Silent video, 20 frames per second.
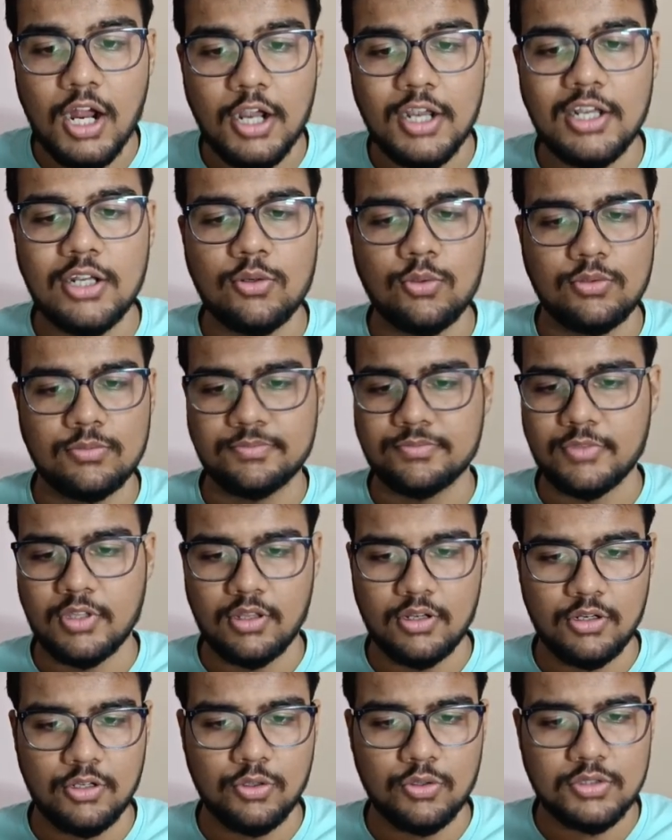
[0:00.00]
Undo.
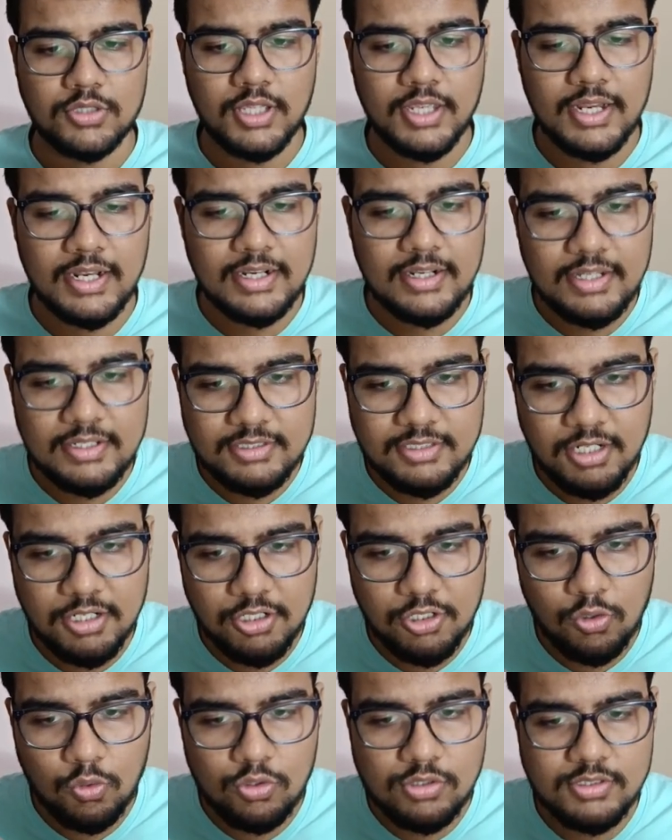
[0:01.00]
Do you think it is
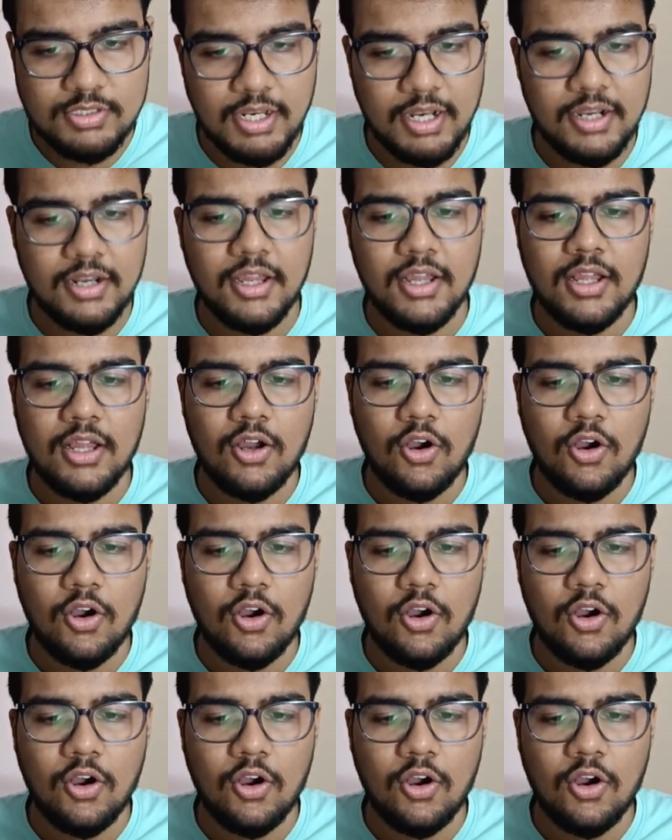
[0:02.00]
Control Z